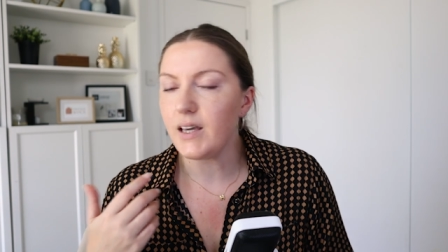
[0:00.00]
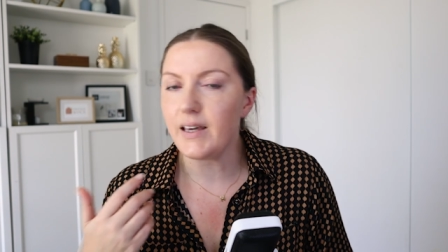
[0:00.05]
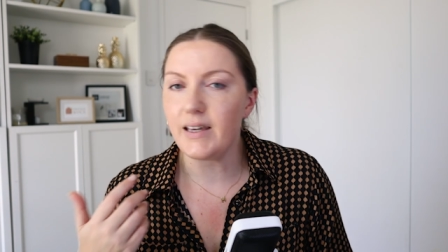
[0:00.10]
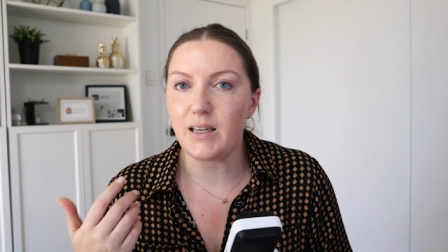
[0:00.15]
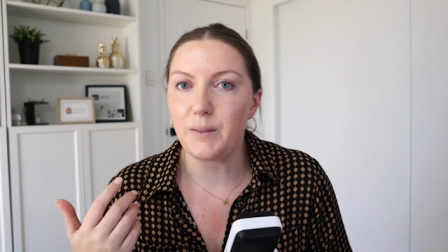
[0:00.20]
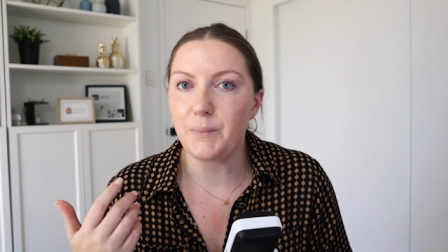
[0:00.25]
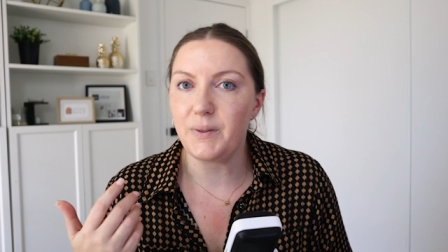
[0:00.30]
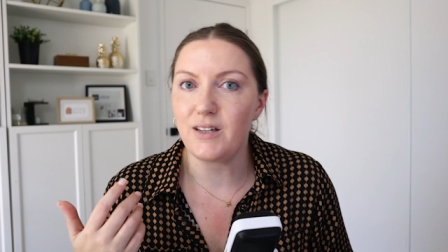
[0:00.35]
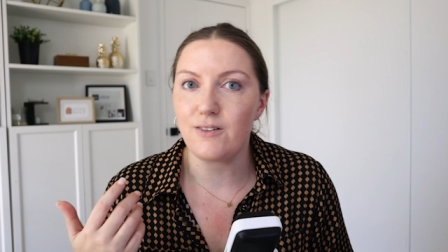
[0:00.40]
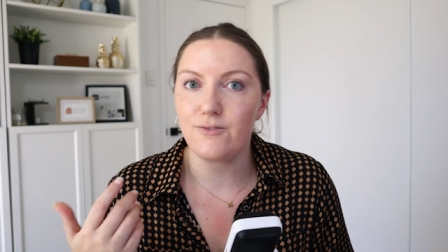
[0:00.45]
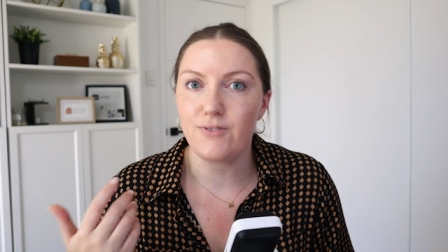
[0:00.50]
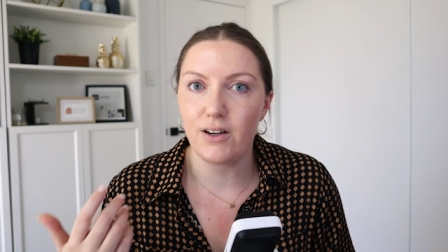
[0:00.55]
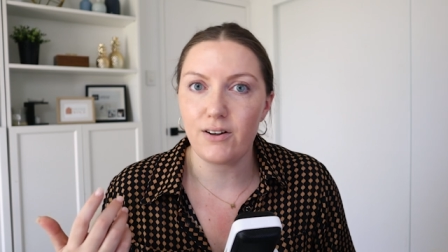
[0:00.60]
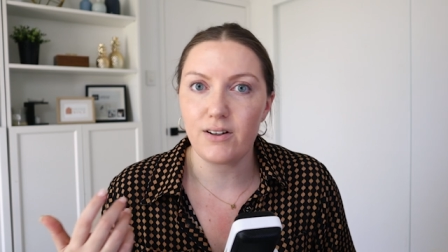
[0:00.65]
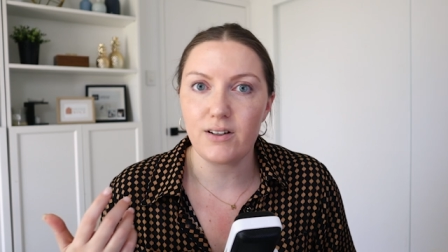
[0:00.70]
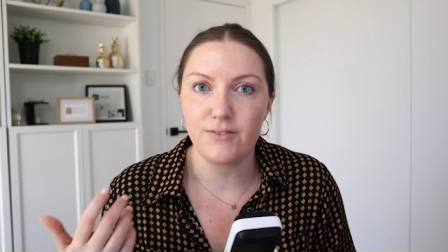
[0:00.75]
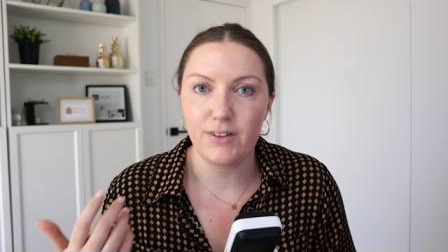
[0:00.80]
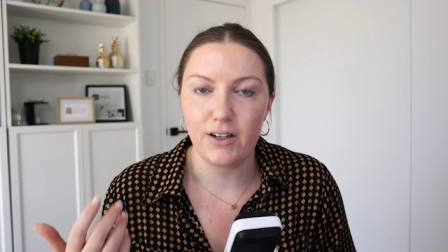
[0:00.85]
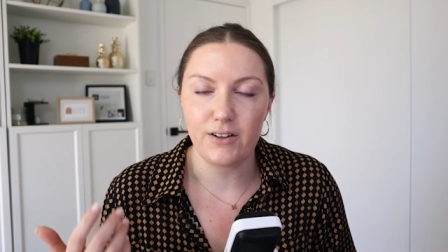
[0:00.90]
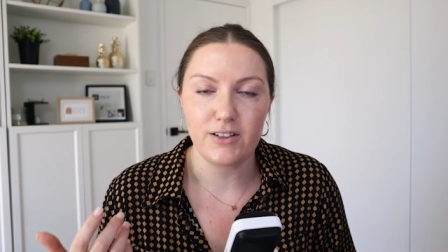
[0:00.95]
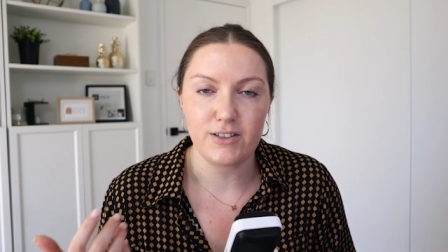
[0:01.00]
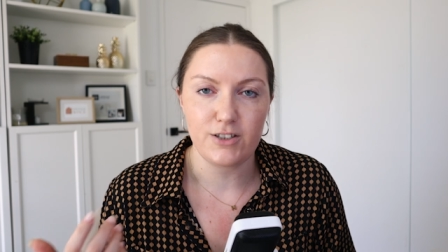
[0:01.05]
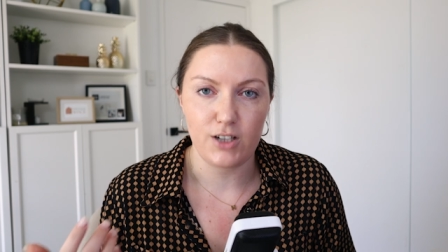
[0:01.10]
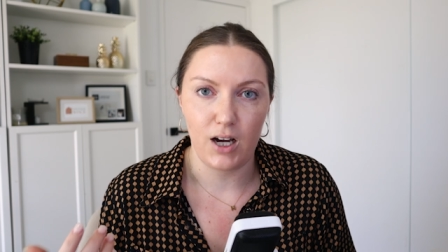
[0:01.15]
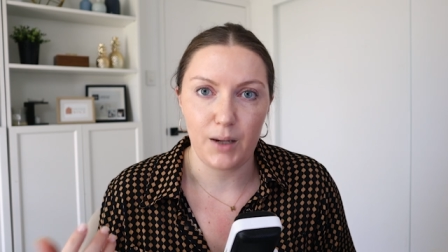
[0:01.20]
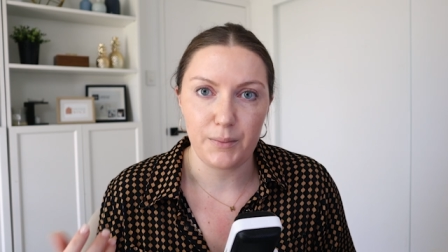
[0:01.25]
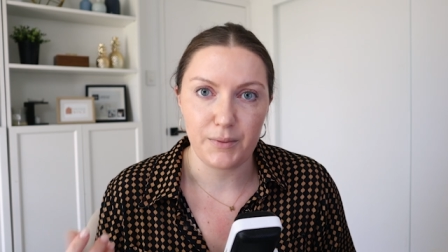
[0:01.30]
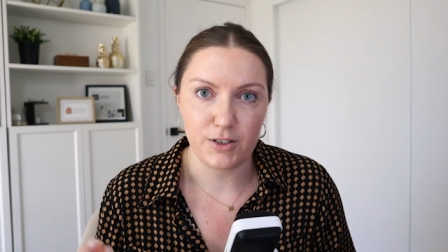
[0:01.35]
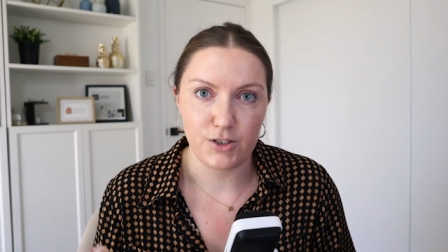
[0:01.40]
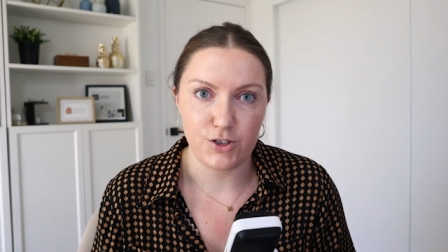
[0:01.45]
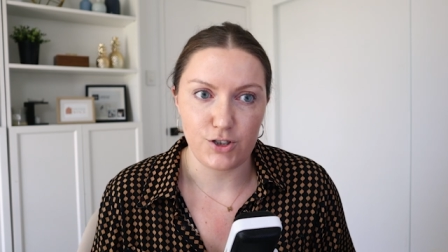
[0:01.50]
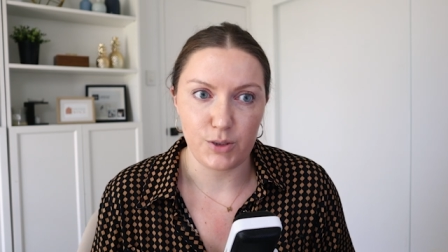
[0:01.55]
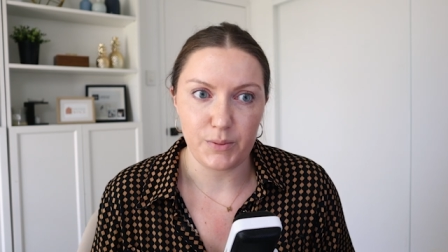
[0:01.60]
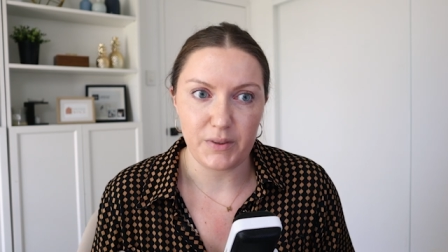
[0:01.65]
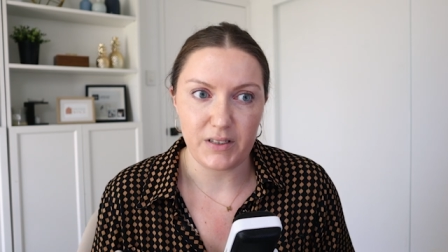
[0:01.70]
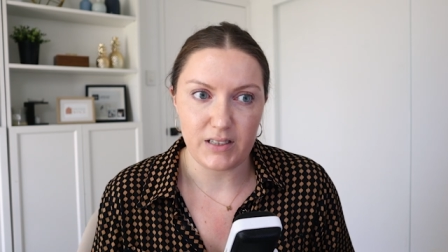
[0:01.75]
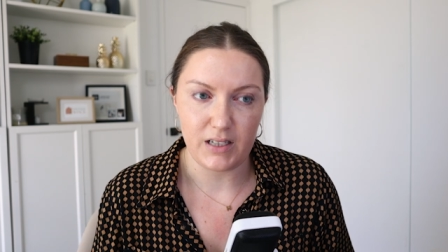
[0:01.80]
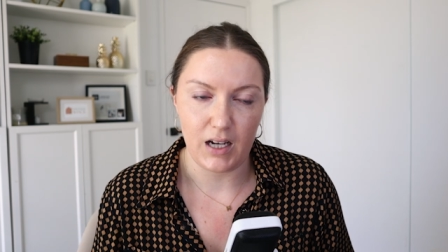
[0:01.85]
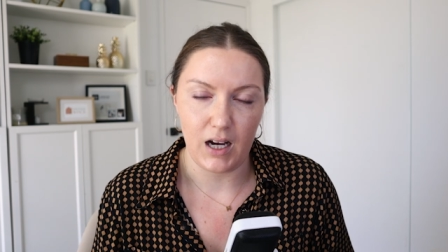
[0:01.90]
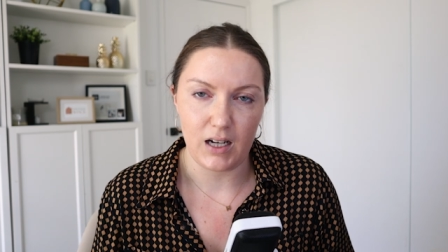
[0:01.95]
It can be a very, very time
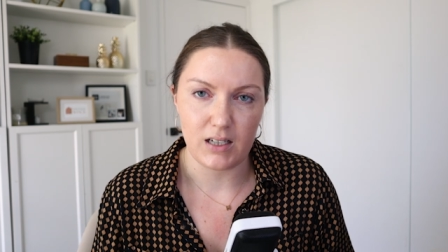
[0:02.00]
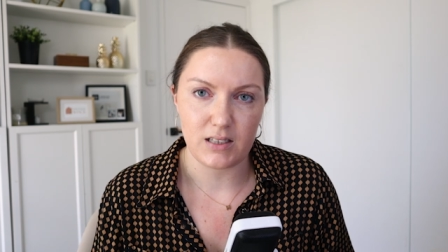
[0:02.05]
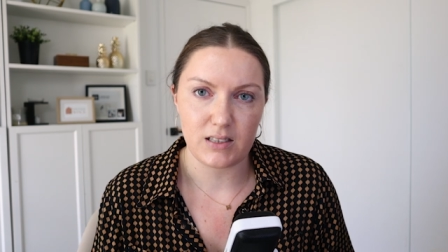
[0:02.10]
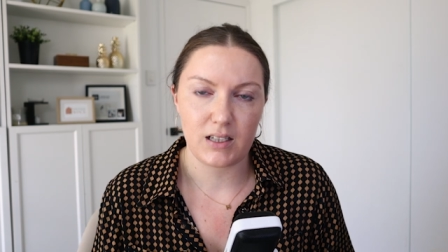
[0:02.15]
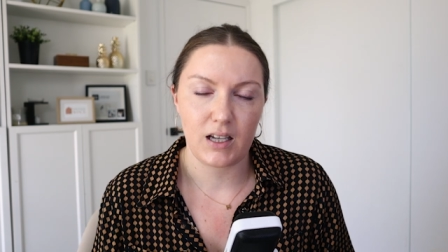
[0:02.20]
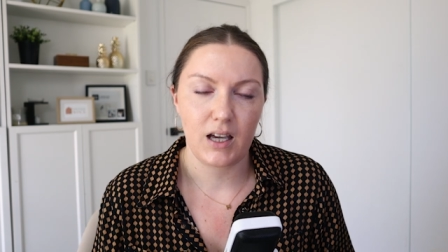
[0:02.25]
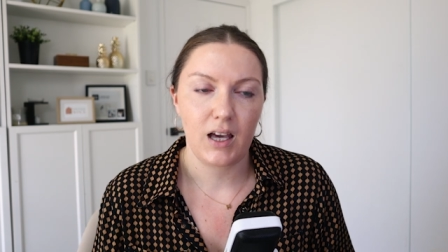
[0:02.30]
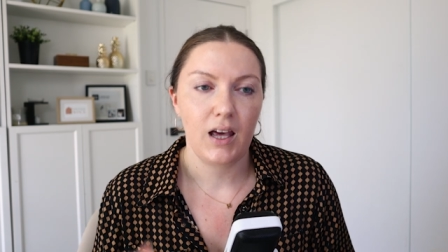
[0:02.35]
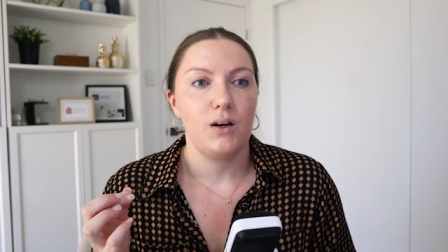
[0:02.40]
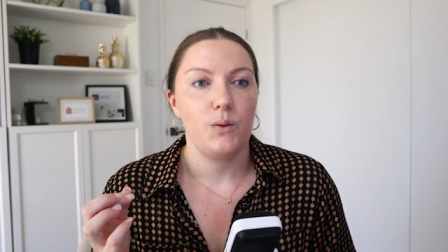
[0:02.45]
consuming task,